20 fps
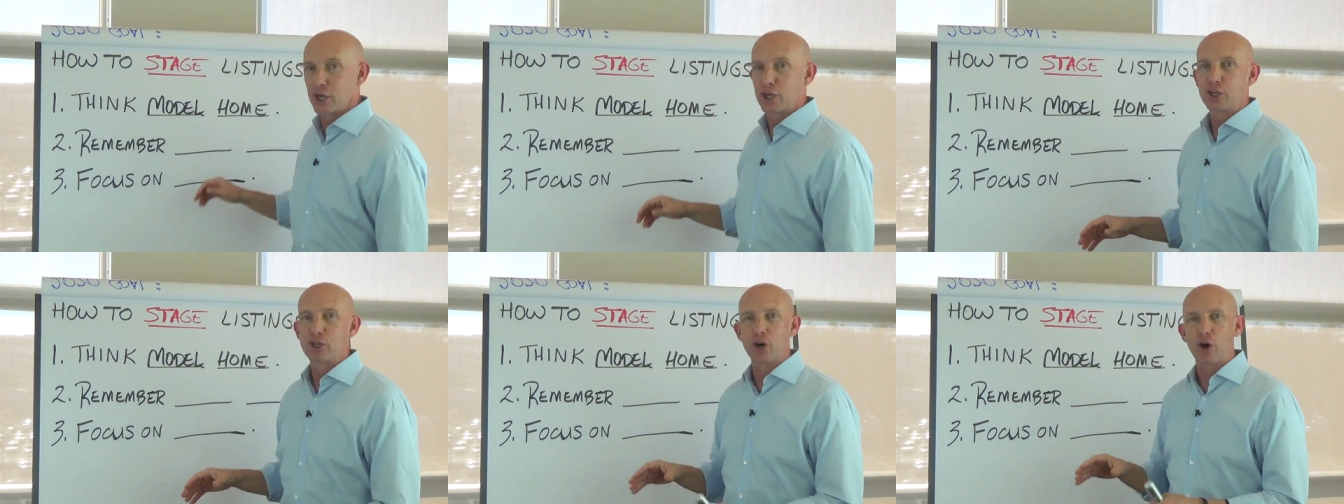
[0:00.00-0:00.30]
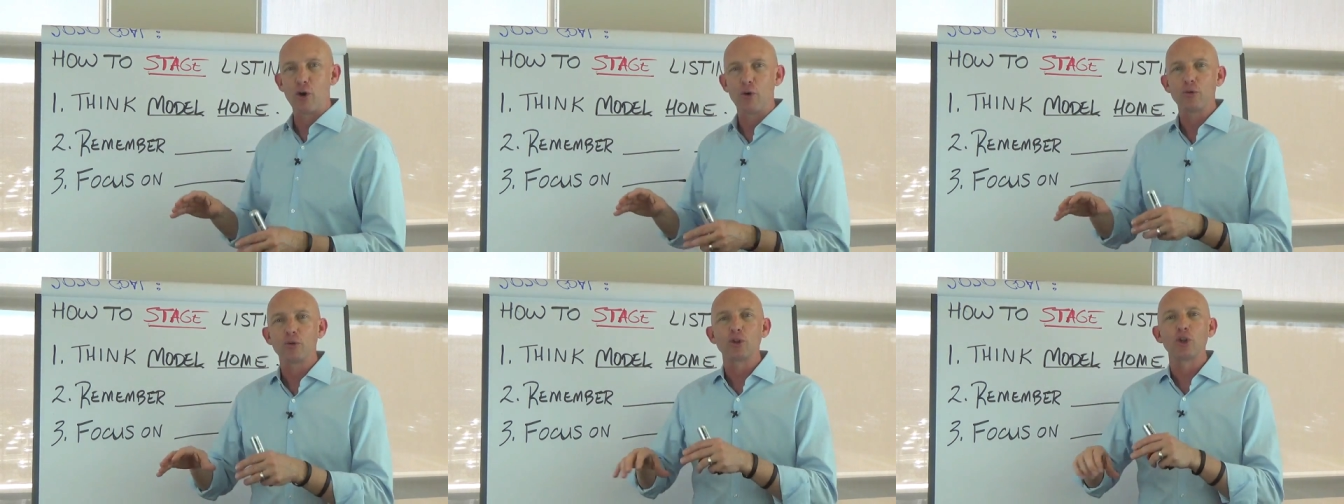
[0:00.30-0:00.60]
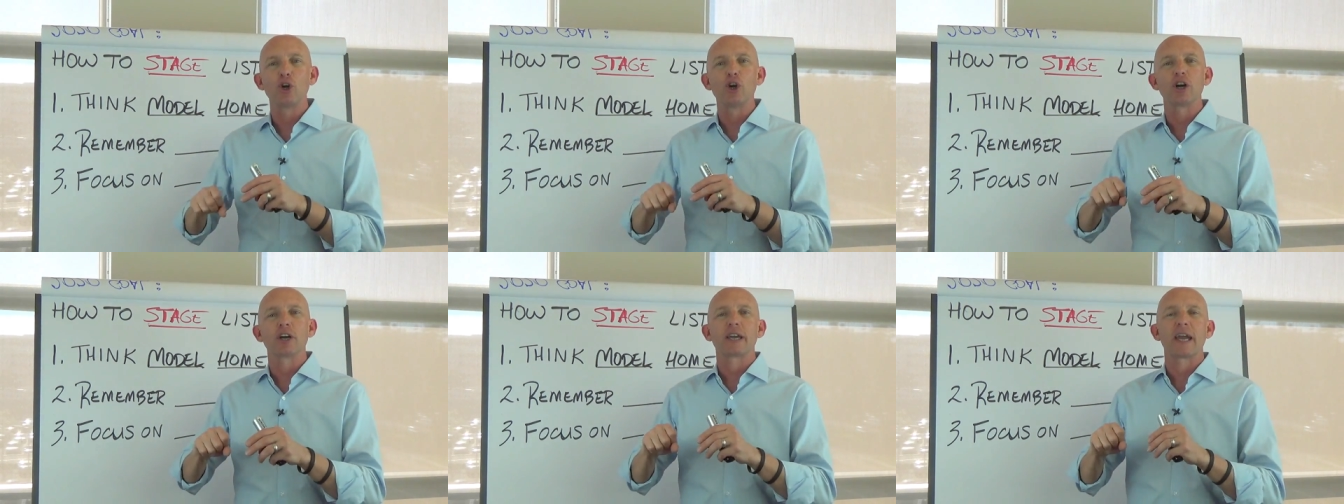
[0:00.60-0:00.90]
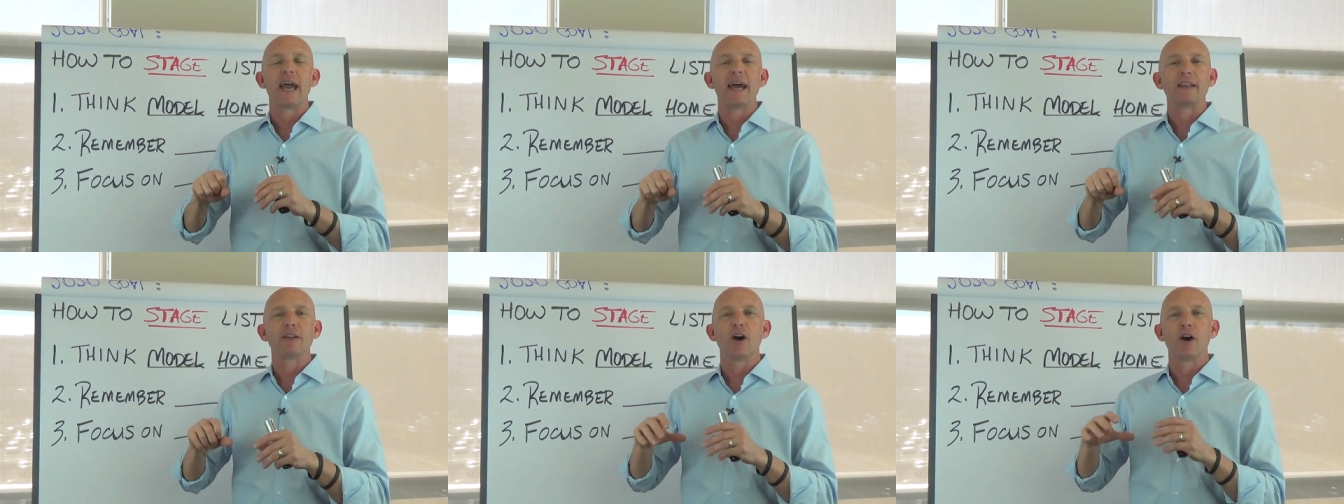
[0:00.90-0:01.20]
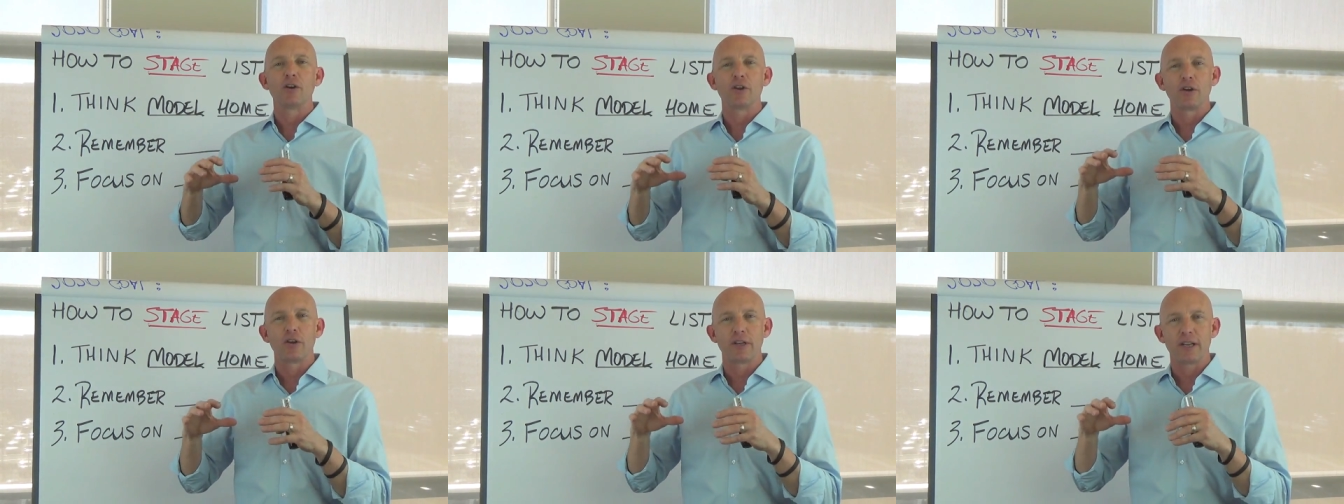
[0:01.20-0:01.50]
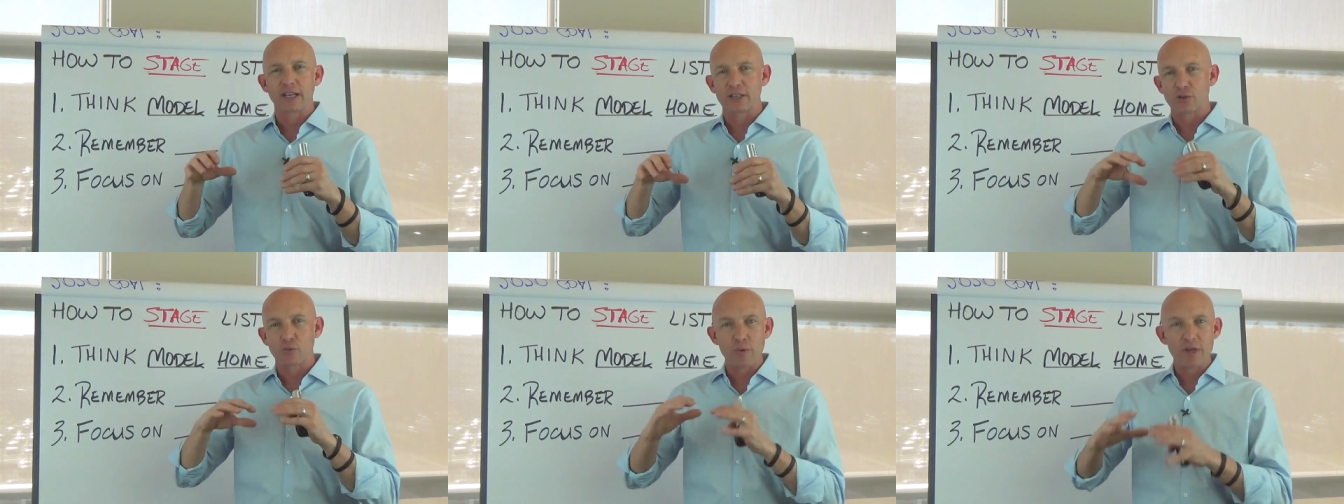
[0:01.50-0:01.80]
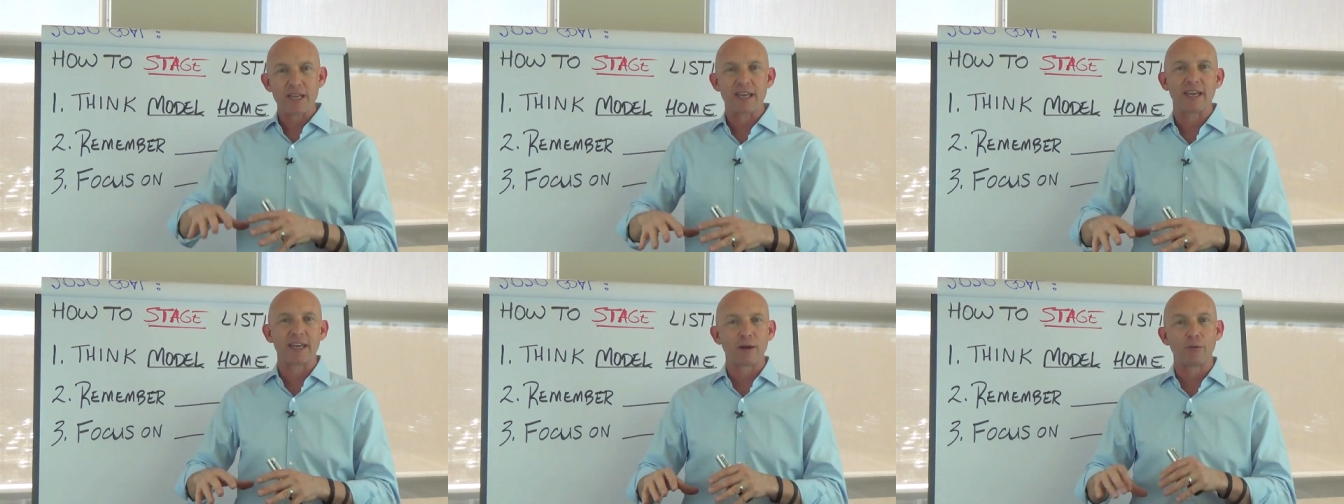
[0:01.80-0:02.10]
Go look at, on next
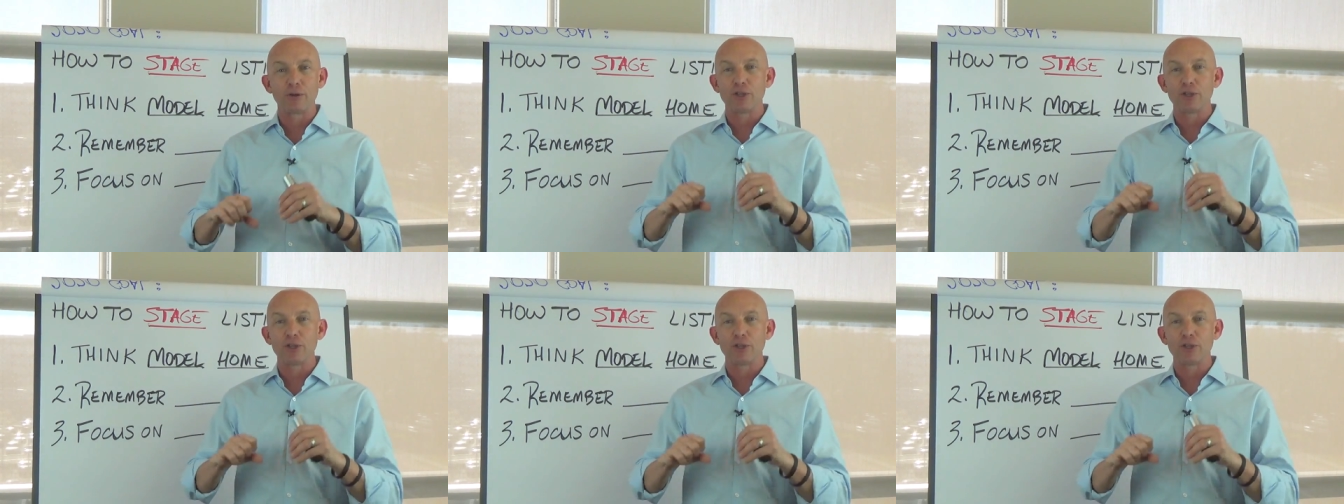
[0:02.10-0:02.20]
weekend,